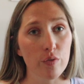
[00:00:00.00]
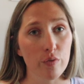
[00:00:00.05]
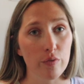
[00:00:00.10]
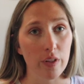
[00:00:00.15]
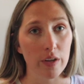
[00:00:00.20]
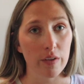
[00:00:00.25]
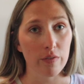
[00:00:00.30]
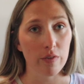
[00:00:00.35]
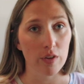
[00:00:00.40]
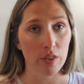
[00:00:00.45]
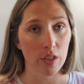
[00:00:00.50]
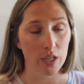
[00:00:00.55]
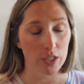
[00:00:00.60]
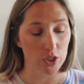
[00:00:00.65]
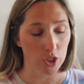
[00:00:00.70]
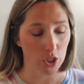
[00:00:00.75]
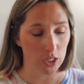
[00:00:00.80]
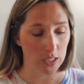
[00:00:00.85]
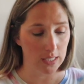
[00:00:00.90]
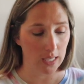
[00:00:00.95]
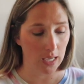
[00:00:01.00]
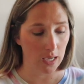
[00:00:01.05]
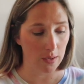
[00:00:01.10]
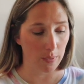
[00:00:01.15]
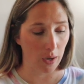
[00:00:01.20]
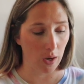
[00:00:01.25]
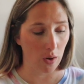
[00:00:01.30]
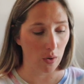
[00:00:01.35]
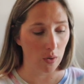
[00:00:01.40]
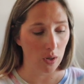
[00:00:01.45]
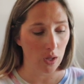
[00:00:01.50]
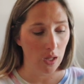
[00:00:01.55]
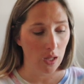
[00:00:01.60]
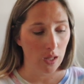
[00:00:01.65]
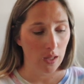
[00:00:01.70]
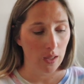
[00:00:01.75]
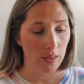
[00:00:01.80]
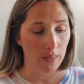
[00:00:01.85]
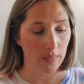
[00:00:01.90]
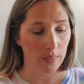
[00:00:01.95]
flavor that just came out,
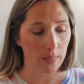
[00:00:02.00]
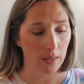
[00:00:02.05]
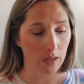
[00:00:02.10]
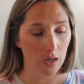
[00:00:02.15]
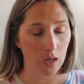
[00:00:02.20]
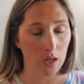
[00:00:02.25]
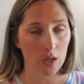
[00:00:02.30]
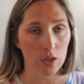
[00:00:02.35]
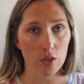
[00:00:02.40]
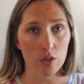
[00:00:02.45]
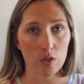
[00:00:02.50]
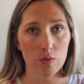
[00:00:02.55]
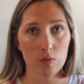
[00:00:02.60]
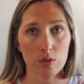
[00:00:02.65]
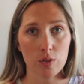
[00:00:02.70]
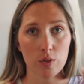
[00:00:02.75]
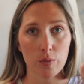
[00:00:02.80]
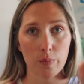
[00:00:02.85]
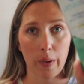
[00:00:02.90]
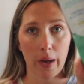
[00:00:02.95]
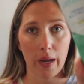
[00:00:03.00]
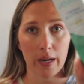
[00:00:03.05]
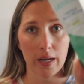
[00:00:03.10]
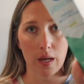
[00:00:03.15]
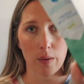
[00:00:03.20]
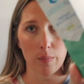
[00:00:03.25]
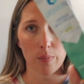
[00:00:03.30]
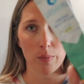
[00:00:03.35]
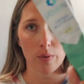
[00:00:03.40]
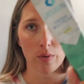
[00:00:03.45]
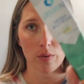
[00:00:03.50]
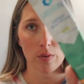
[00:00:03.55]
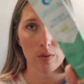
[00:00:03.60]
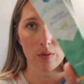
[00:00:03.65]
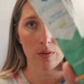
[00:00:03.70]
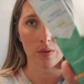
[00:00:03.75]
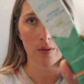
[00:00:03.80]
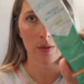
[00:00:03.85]
the yuzu pineapple